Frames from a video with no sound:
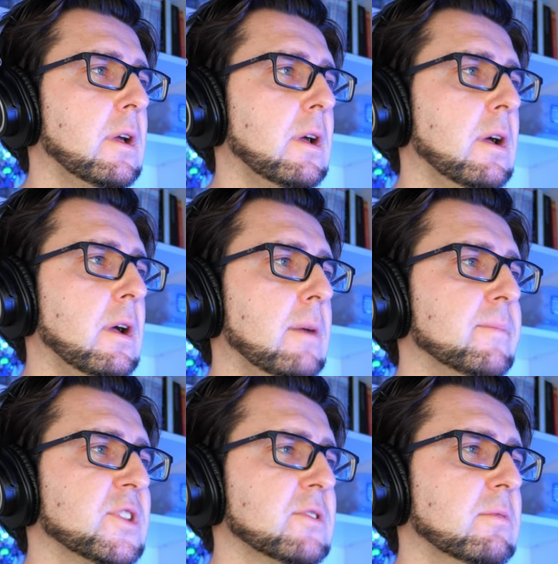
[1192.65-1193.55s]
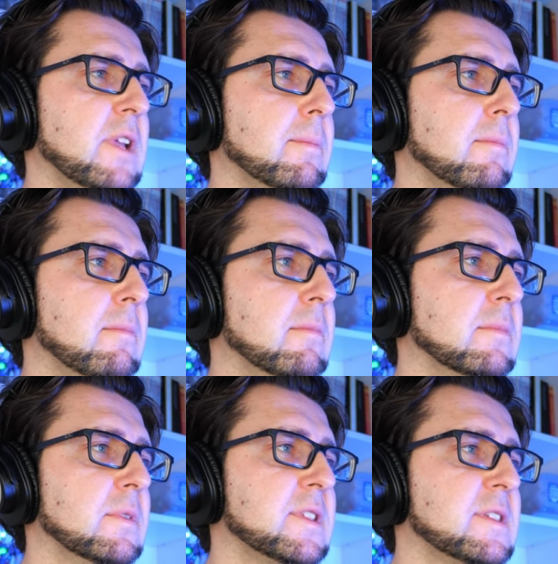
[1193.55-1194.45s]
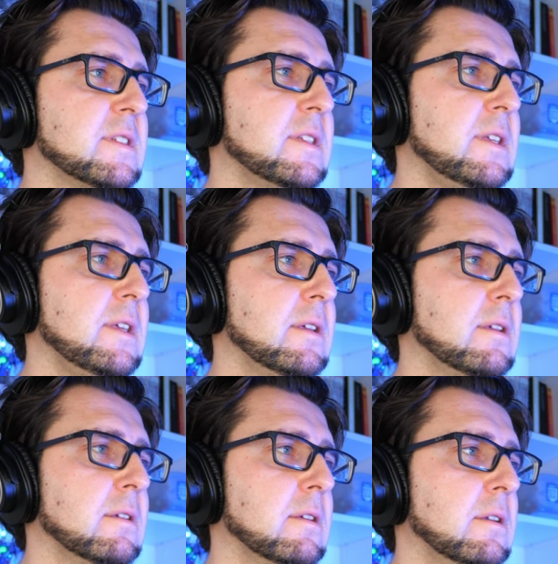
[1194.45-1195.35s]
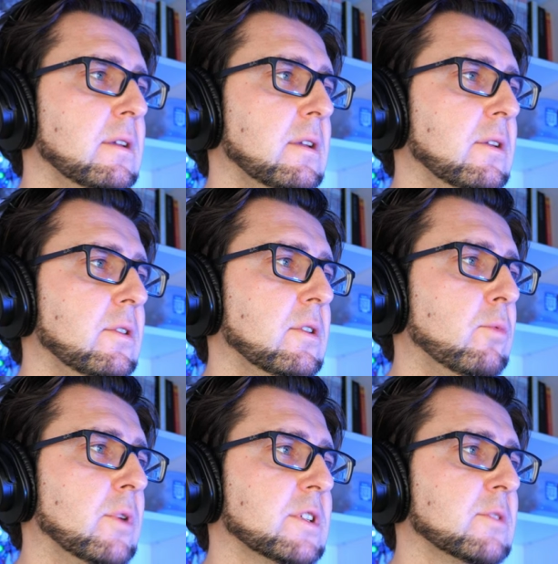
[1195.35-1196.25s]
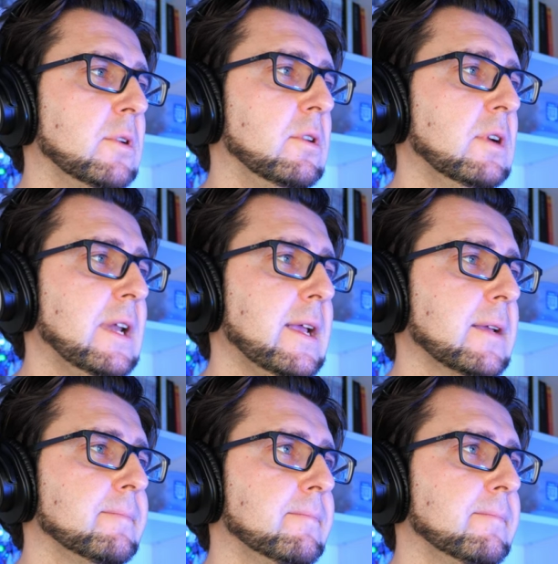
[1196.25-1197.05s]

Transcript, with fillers: um, just to like see, you know, what this will look like.